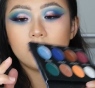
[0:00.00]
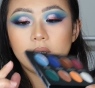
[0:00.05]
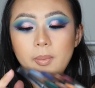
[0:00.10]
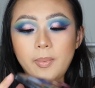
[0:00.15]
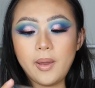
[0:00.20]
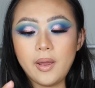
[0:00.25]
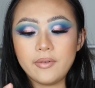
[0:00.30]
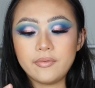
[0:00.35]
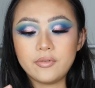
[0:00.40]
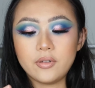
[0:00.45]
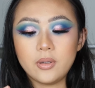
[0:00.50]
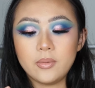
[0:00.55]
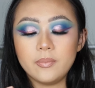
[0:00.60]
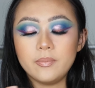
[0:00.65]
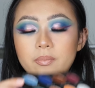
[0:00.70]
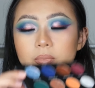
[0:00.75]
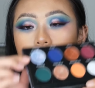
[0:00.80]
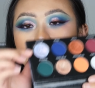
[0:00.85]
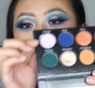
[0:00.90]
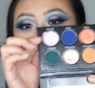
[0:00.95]
apart
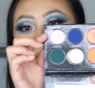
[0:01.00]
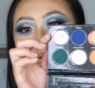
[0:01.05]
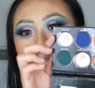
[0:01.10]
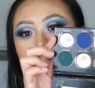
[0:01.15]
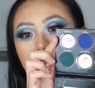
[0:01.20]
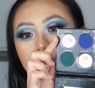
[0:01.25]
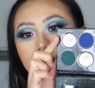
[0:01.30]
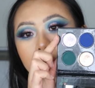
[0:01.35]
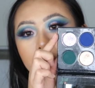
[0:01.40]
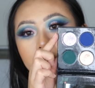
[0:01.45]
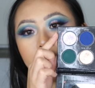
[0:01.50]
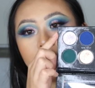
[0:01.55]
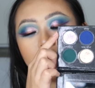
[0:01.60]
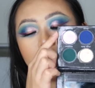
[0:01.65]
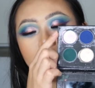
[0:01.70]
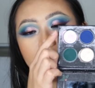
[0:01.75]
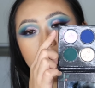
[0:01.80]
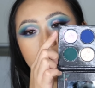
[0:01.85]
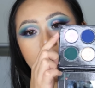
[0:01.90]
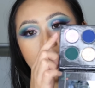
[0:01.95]
from Baubles, I have
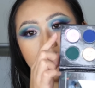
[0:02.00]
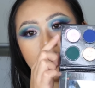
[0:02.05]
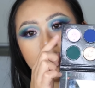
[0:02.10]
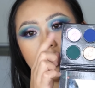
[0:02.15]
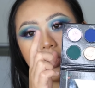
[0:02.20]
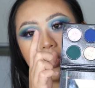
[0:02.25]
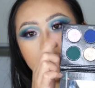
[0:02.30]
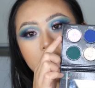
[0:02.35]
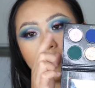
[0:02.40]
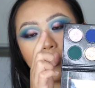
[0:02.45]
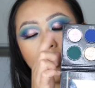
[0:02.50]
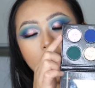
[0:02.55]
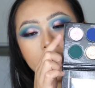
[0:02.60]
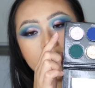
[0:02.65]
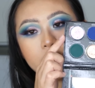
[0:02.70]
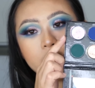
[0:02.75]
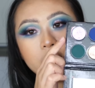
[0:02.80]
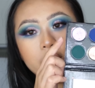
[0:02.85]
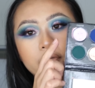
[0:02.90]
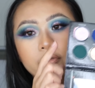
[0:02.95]
already mentioned is quite
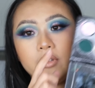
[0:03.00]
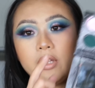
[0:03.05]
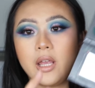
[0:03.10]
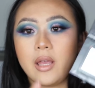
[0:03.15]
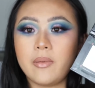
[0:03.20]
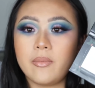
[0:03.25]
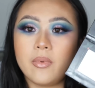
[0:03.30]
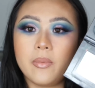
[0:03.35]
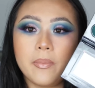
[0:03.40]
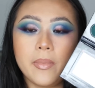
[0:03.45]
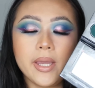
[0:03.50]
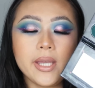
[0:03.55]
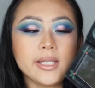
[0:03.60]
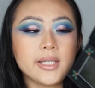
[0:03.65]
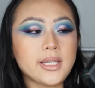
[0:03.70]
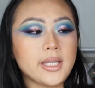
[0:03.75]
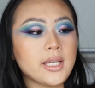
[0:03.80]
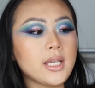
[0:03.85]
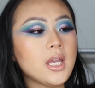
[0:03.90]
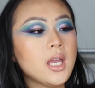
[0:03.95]
shifty and
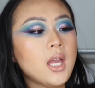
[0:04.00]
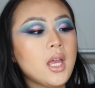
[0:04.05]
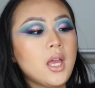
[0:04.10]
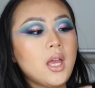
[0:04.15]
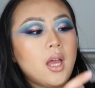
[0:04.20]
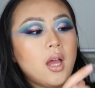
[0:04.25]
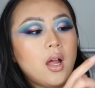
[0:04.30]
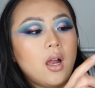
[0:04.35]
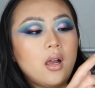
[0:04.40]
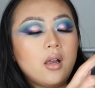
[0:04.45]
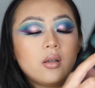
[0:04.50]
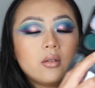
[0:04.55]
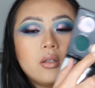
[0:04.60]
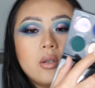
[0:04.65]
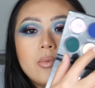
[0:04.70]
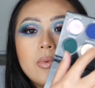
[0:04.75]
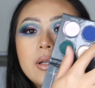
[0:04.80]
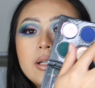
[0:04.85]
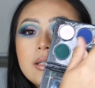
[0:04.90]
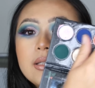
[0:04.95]
amazing.
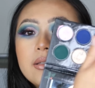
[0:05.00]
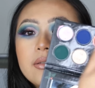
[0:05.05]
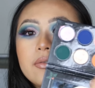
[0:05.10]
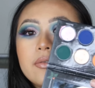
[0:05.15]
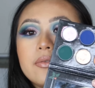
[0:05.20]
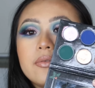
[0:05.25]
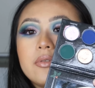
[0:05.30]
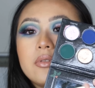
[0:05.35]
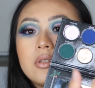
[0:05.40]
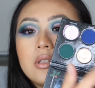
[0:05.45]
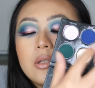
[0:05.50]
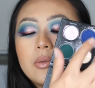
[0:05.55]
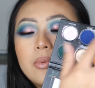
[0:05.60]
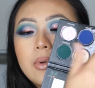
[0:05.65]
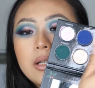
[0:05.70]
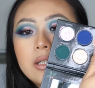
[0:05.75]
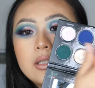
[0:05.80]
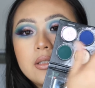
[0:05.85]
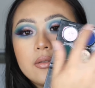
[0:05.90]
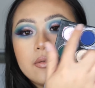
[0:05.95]
The
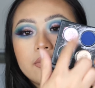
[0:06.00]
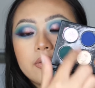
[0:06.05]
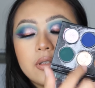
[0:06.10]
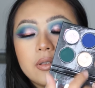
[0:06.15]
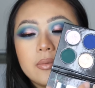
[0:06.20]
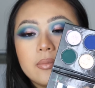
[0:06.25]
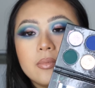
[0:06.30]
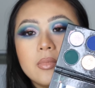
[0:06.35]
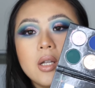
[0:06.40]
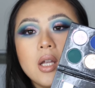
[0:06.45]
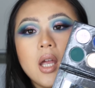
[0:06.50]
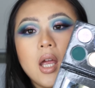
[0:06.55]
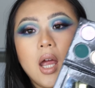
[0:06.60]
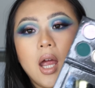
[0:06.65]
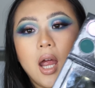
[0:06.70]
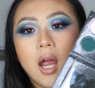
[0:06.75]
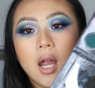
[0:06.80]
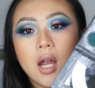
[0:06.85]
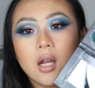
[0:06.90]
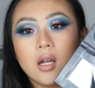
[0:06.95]
rest of them
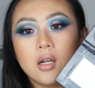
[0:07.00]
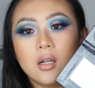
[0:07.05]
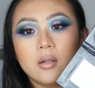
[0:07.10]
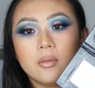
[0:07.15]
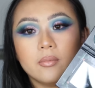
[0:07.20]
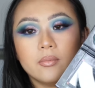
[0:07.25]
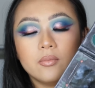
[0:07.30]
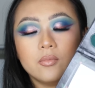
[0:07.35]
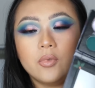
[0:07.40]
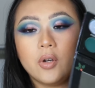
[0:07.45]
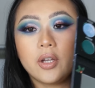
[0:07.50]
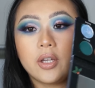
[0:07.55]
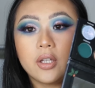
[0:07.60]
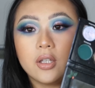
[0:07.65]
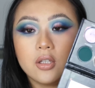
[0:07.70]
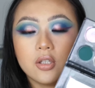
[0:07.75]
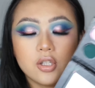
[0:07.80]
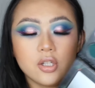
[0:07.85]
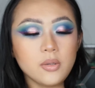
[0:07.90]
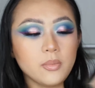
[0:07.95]
are
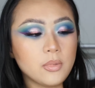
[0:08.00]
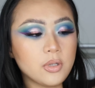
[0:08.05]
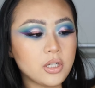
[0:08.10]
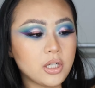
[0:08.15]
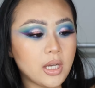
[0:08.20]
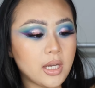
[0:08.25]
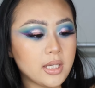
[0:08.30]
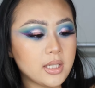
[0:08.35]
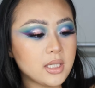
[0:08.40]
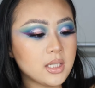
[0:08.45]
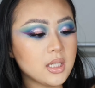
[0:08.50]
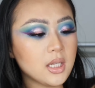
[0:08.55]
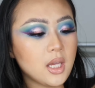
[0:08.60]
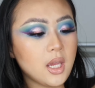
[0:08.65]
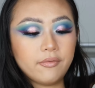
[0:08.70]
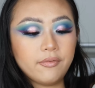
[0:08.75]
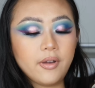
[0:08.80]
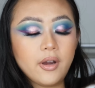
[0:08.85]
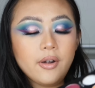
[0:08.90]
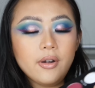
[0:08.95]
regular shimmer shades.
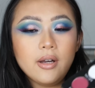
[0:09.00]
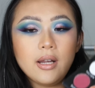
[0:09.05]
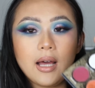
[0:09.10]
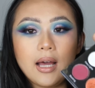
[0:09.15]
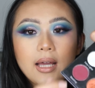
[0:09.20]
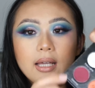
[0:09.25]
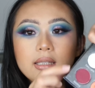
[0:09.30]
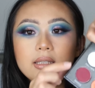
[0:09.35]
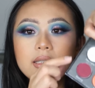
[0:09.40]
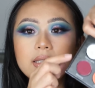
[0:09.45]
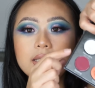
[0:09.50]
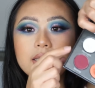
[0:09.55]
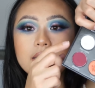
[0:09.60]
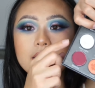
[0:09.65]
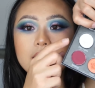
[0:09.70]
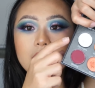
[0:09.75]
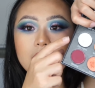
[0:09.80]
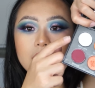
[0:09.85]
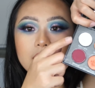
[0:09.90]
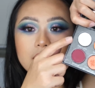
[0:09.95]
Fairy Lights,
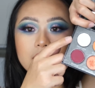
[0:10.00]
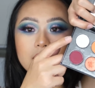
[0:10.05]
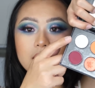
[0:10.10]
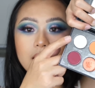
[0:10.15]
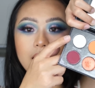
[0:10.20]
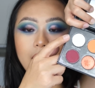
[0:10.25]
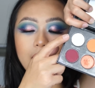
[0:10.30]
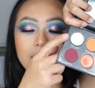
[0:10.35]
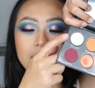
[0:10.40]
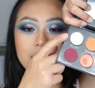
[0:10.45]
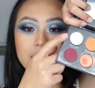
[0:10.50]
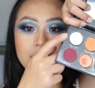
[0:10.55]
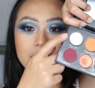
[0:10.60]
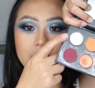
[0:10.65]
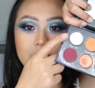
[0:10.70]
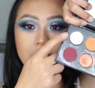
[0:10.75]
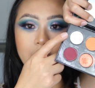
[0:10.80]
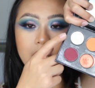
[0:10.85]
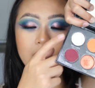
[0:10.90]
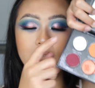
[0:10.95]
this lightest
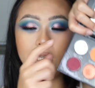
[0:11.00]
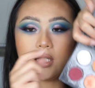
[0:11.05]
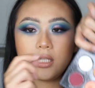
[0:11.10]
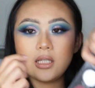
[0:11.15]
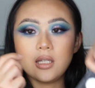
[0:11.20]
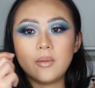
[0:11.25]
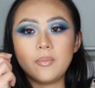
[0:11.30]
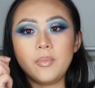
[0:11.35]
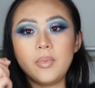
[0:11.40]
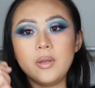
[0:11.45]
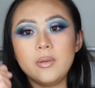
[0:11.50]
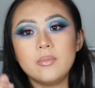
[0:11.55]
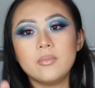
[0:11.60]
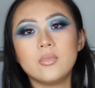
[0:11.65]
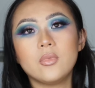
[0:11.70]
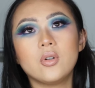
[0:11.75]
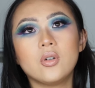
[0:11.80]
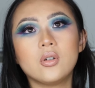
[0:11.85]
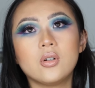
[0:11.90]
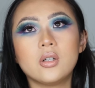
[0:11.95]
shade, is a bit
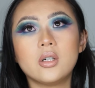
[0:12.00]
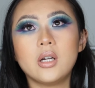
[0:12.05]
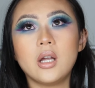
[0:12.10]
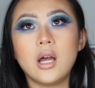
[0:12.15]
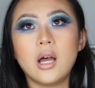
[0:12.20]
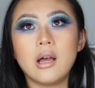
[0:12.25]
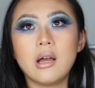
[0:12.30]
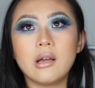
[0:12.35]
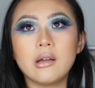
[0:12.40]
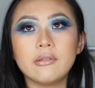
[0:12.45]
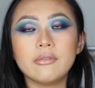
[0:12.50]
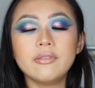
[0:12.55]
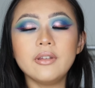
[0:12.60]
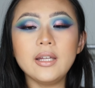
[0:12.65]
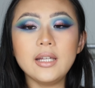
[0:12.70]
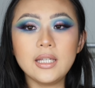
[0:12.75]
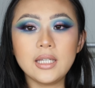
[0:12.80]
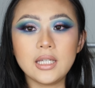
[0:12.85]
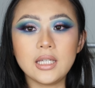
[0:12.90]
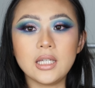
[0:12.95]
more
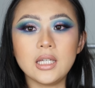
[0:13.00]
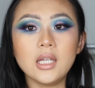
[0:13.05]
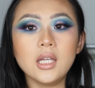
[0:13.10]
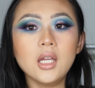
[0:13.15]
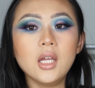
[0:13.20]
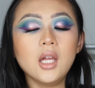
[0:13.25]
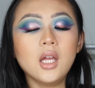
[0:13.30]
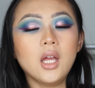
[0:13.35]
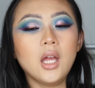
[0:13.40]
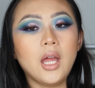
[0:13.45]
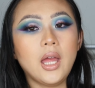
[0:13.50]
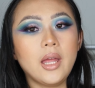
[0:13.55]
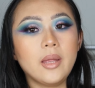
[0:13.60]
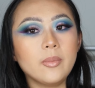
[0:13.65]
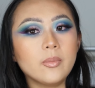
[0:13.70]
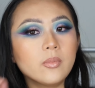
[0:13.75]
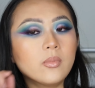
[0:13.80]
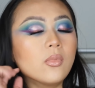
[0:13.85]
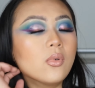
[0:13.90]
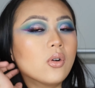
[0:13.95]
flaky
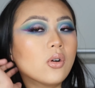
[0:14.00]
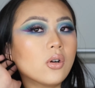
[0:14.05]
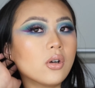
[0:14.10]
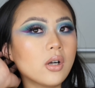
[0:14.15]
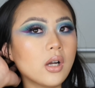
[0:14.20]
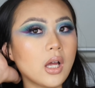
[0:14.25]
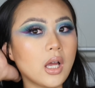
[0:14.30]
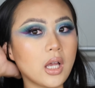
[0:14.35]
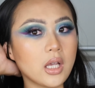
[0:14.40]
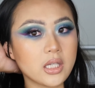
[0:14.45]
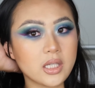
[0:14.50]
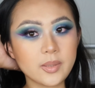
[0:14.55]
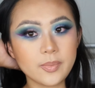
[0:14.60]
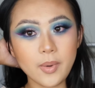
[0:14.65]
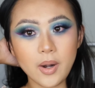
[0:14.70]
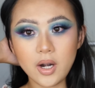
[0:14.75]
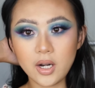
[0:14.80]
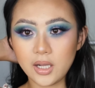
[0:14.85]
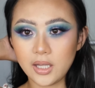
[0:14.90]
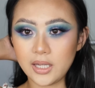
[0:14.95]
and more
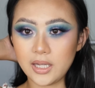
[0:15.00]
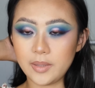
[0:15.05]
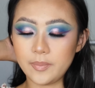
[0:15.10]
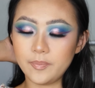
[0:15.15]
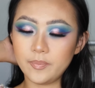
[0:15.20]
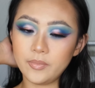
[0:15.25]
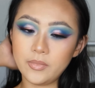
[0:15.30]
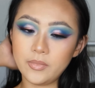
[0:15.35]
sparkly.